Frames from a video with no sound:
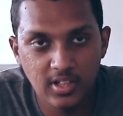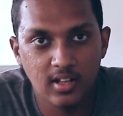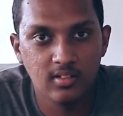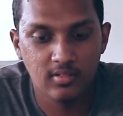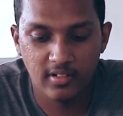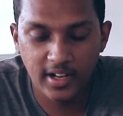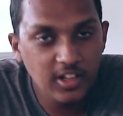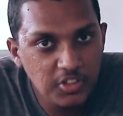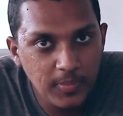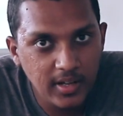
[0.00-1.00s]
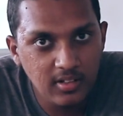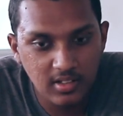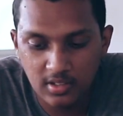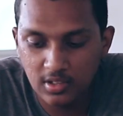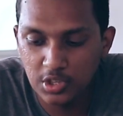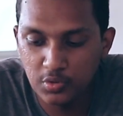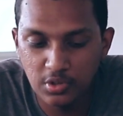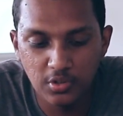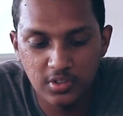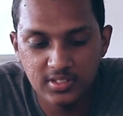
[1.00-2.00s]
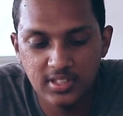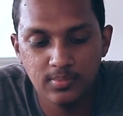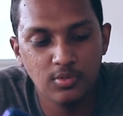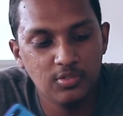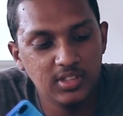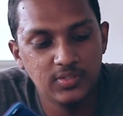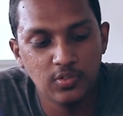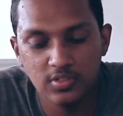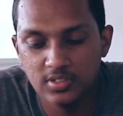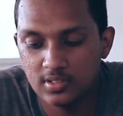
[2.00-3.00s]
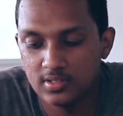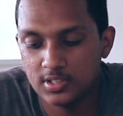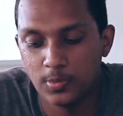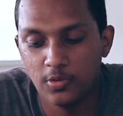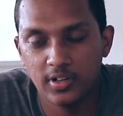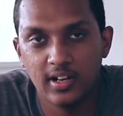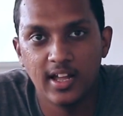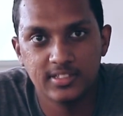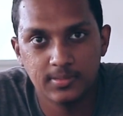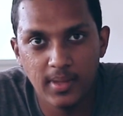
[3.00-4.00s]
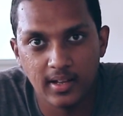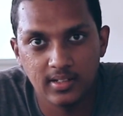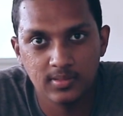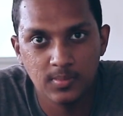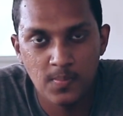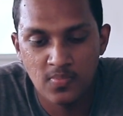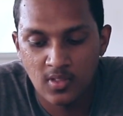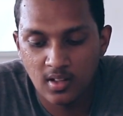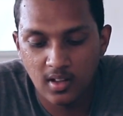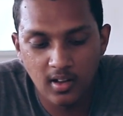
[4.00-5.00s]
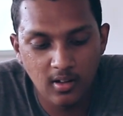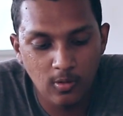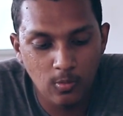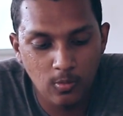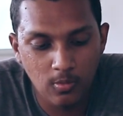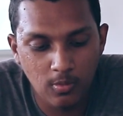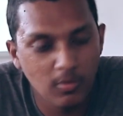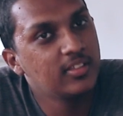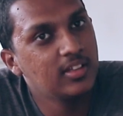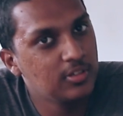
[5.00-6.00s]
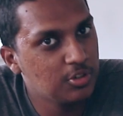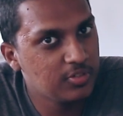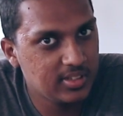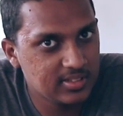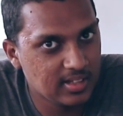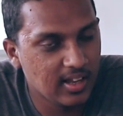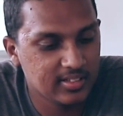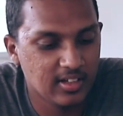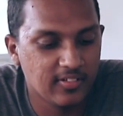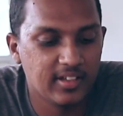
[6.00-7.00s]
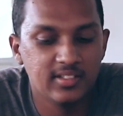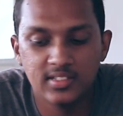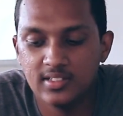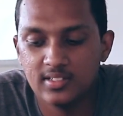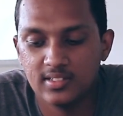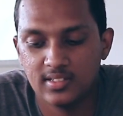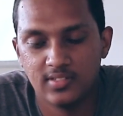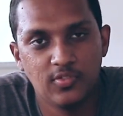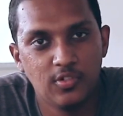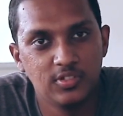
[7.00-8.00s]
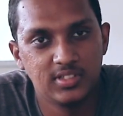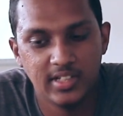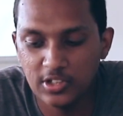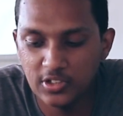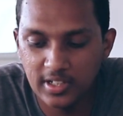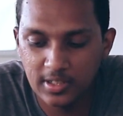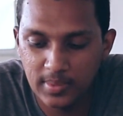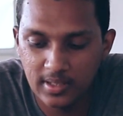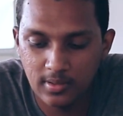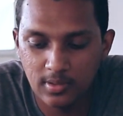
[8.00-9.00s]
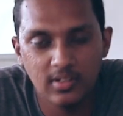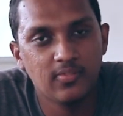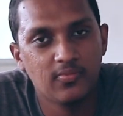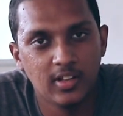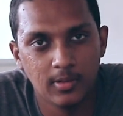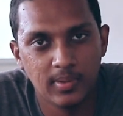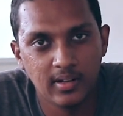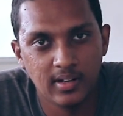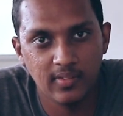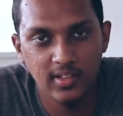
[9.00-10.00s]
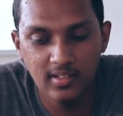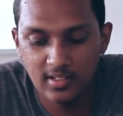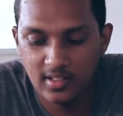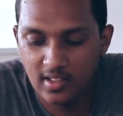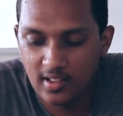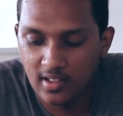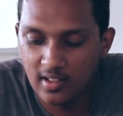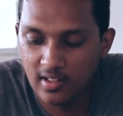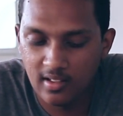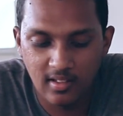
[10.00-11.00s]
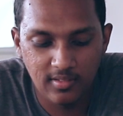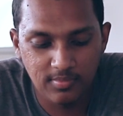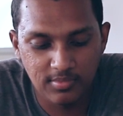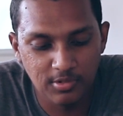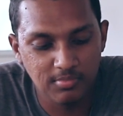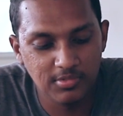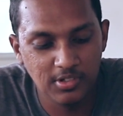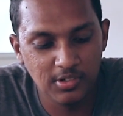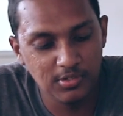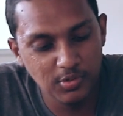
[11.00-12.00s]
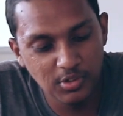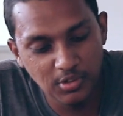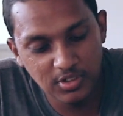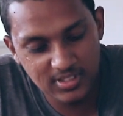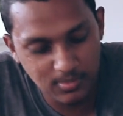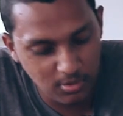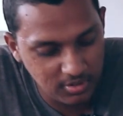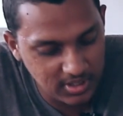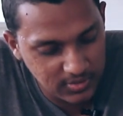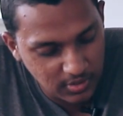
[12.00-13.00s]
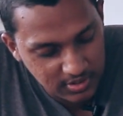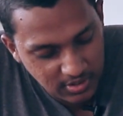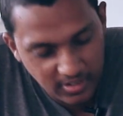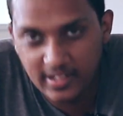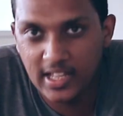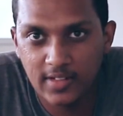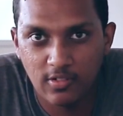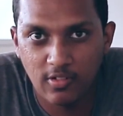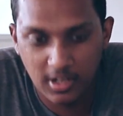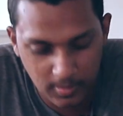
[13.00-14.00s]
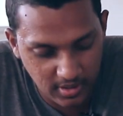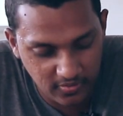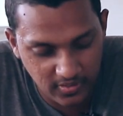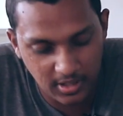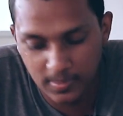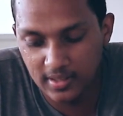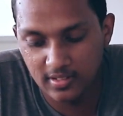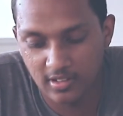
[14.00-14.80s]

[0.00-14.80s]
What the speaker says: yeah, right off the bat, you would notice that both these phones sport a glass back. One thing though with these glass coverings is phones tend to get a bit fingerprint heavy, so you would notice that both these phones already have quite a bit of fingerprints